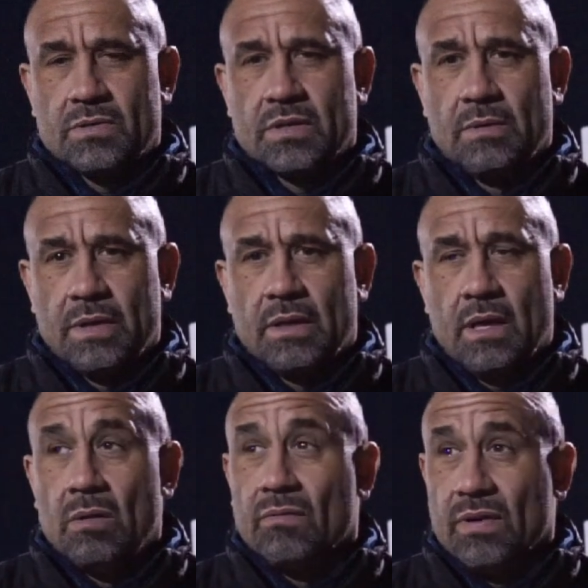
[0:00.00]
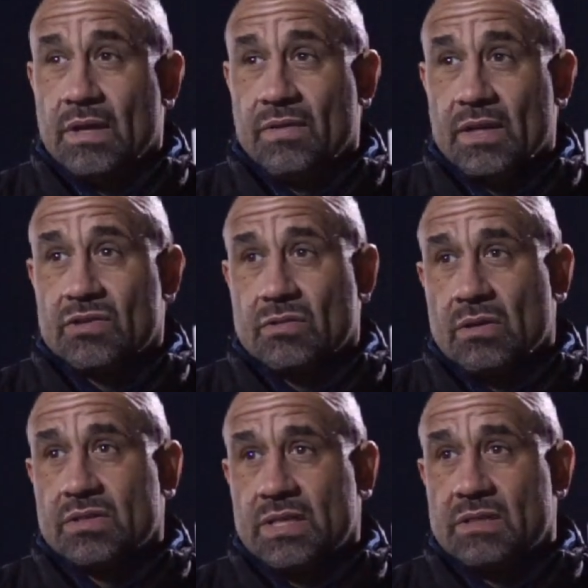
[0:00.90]
So hopefully, fingers
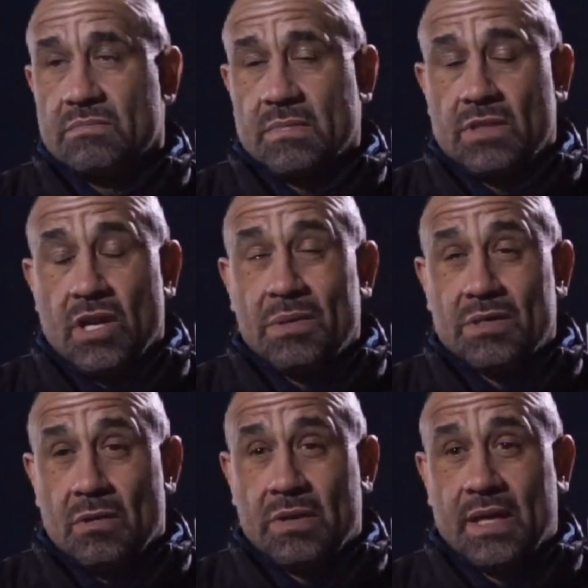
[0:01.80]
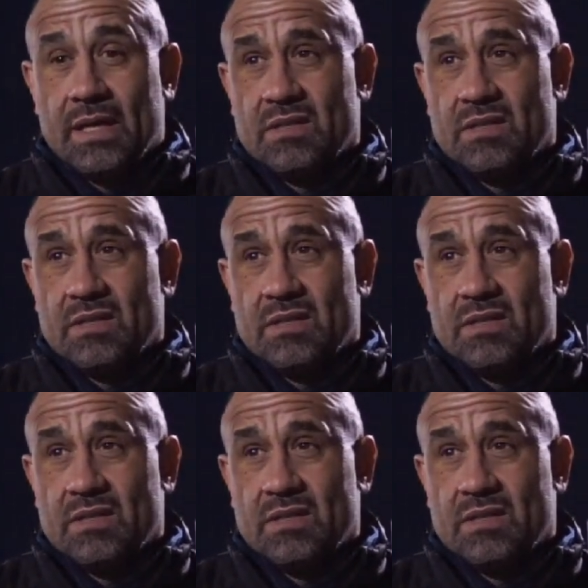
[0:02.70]
crossed, he's okay.